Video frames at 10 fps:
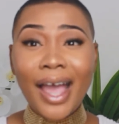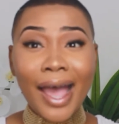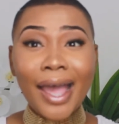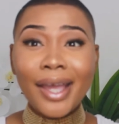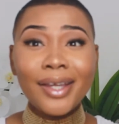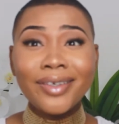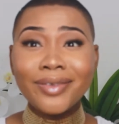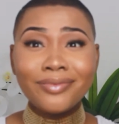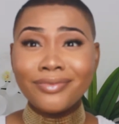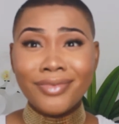
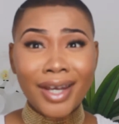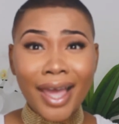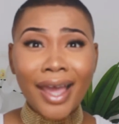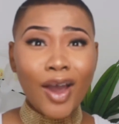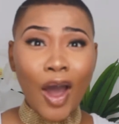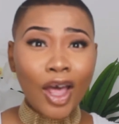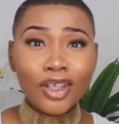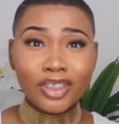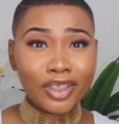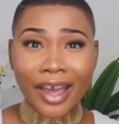I let
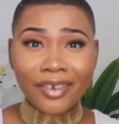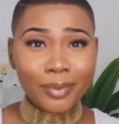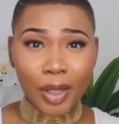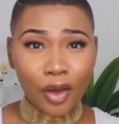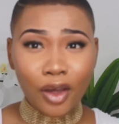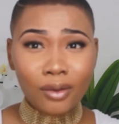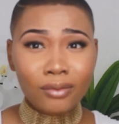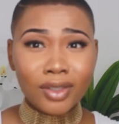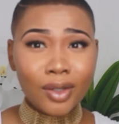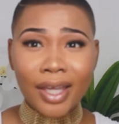Carlos drive me
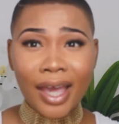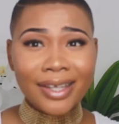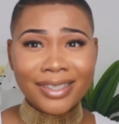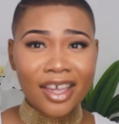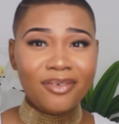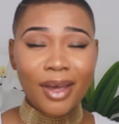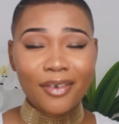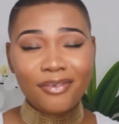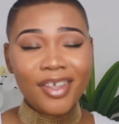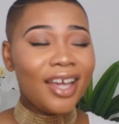home. So yeah, I saved my
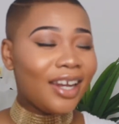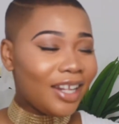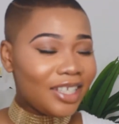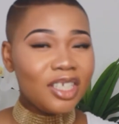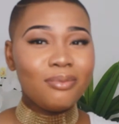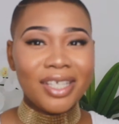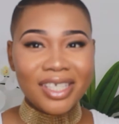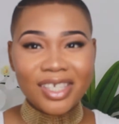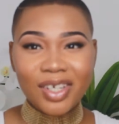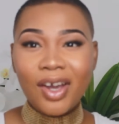feet and I ditched my
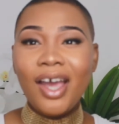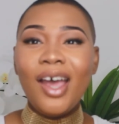sister.